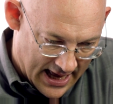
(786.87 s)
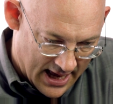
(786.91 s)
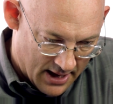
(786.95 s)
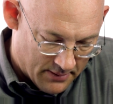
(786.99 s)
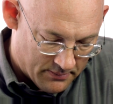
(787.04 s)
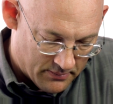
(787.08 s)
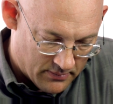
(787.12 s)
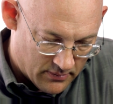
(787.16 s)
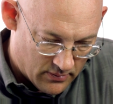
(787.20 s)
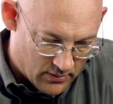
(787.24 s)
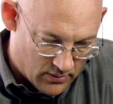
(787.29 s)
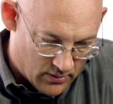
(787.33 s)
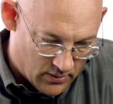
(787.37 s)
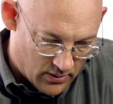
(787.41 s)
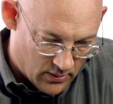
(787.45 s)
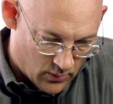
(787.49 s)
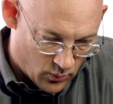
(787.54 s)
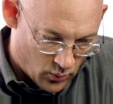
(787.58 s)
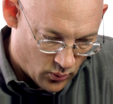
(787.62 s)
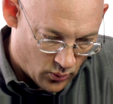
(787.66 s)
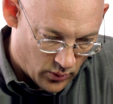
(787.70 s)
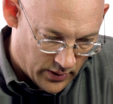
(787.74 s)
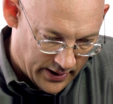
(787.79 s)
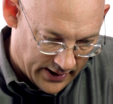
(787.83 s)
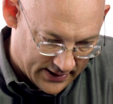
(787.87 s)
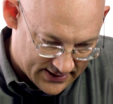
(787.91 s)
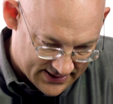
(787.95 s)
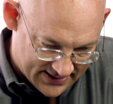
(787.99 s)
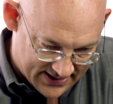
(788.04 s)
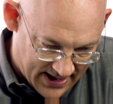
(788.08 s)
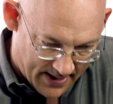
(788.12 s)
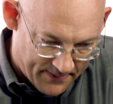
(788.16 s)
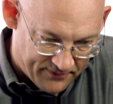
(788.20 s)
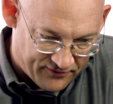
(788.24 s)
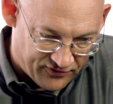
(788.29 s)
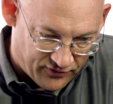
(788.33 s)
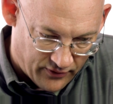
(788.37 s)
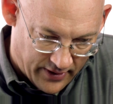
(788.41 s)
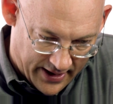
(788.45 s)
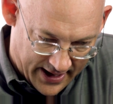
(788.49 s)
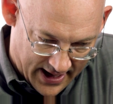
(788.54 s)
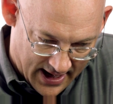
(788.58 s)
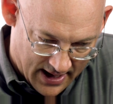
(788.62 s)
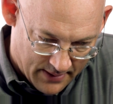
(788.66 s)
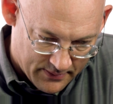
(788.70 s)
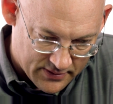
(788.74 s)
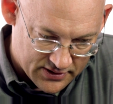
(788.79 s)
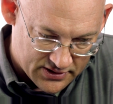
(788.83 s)
Um, except for
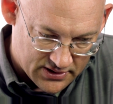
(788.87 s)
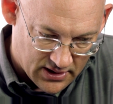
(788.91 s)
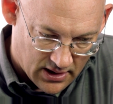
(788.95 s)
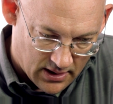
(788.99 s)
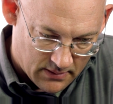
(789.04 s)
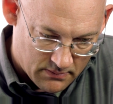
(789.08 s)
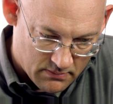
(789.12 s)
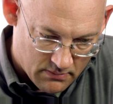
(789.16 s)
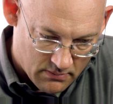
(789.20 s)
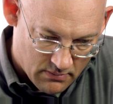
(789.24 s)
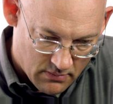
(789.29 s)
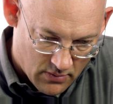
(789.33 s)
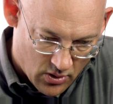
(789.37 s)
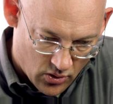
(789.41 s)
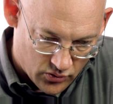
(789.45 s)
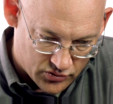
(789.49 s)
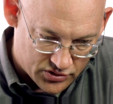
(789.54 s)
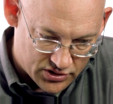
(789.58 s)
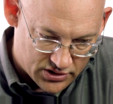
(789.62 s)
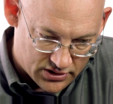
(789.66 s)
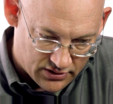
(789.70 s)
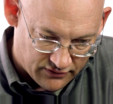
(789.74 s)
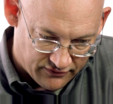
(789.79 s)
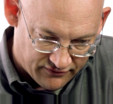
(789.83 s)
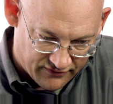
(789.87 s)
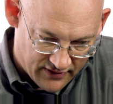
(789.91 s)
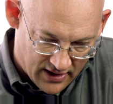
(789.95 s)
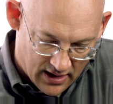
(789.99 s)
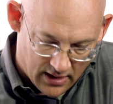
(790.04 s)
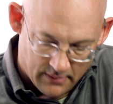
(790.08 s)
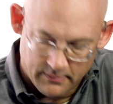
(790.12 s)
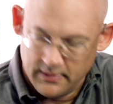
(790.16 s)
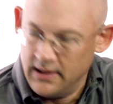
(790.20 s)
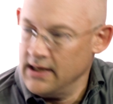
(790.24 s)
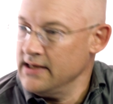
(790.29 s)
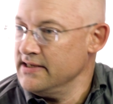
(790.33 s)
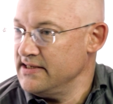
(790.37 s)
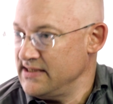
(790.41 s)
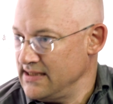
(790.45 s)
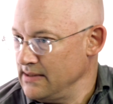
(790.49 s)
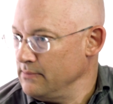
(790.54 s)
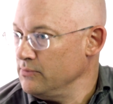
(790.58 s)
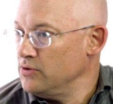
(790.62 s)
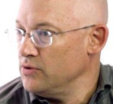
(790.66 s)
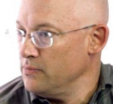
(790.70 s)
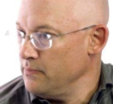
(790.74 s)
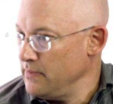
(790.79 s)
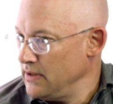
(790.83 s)
Amazon, most development has
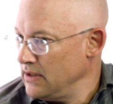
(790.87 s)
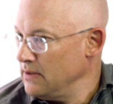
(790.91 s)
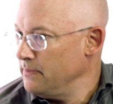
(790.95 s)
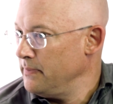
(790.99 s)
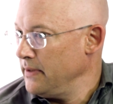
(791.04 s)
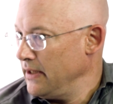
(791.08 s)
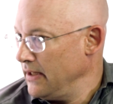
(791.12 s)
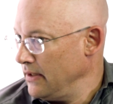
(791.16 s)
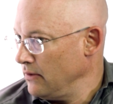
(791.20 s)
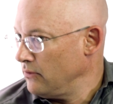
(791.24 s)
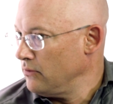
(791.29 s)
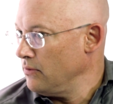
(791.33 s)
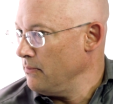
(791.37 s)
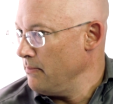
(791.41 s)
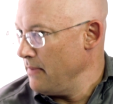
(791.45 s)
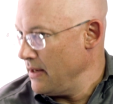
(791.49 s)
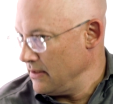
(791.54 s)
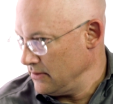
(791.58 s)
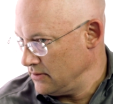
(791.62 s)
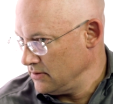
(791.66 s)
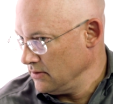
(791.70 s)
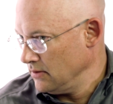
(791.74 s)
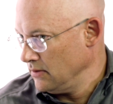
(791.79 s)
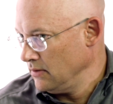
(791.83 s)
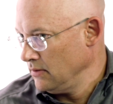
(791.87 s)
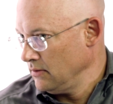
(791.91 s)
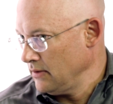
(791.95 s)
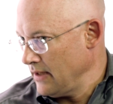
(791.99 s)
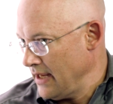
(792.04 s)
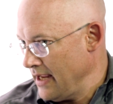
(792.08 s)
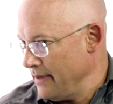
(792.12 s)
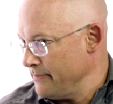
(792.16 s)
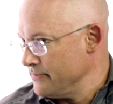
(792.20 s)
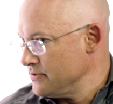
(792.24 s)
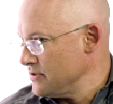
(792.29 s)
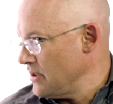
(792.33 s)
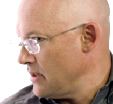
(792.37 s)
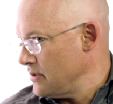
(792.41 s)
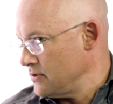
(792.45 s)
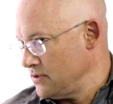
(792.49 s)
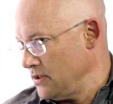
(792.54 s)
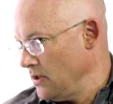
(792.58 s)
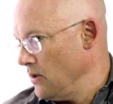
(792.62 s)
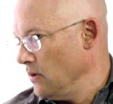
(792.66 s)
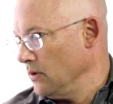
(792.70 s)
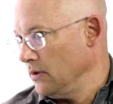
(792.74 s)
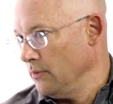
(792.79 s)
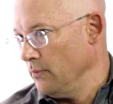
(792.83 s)
seemed to me to be incremental. Amazon
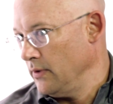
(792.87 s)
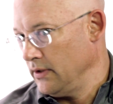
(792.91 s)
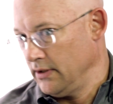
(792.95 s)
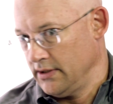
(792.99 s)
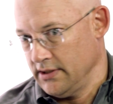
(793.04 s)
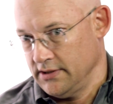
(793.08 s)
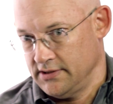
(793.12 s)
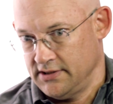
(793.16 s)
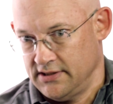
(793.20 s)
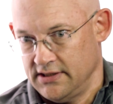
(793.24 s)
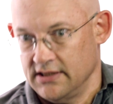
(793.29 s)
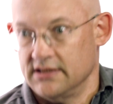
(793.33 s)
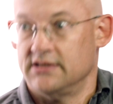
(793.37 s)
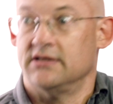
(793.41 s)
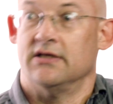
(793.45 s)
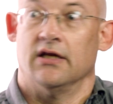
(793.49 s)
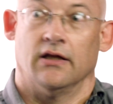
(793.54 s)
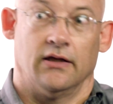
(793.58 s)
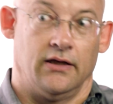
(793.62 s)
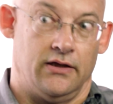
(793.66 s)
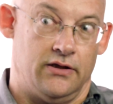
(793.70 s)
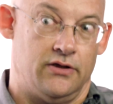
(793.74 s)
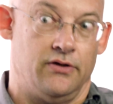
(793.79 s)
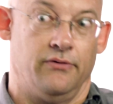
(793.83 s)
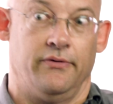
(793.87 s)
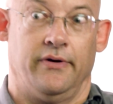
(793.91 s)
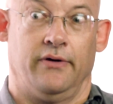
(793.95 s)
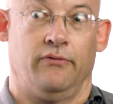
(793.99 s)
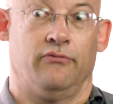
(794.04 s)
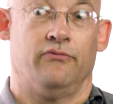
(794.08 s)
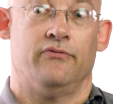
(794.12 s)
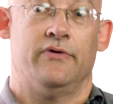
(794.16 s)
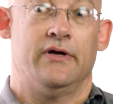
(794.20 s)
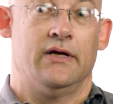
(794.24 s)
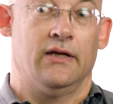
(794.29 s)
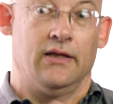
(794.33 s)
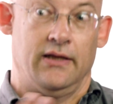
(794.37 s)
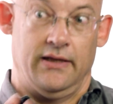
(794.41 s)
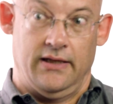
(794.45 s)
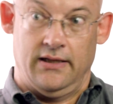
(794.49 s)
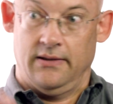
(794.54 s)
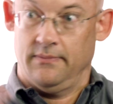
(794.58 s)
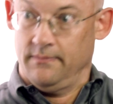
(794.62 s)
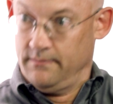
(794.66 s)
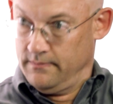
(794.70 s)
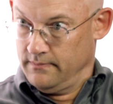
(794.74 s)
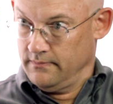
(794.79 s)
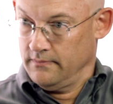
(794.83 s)
is the only one consistently doing
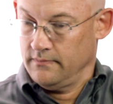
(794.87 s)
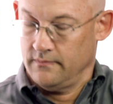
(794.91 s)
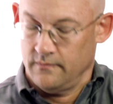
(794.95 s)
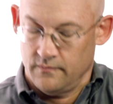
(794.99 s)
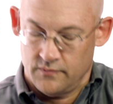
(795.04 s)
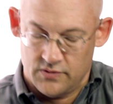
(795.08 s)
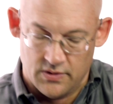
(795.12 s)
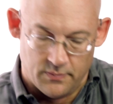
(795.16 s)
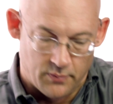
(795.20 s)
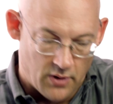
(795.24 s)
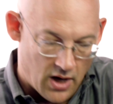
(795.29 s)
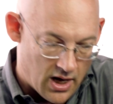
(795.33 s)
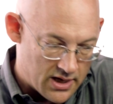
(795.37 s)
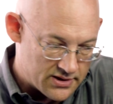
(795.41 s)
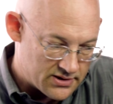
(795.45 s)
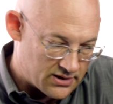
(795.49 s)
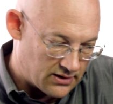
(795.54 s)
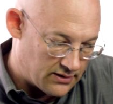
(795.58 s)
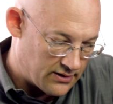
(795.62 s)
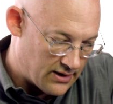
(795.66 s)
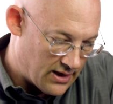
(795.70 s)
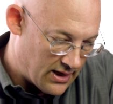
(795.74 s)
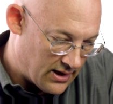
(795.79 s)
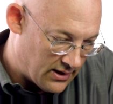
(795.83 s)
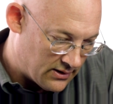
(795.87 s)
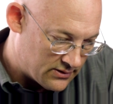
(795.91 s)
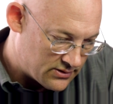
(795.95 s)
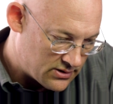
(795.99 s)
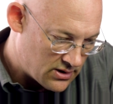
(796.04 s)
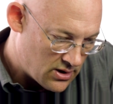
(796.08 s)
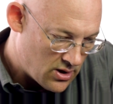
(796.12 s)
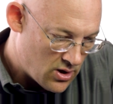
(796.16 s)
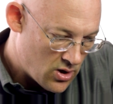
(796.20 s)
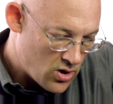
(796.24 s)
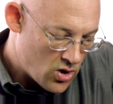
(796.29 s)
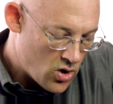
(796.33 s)
really surprising things.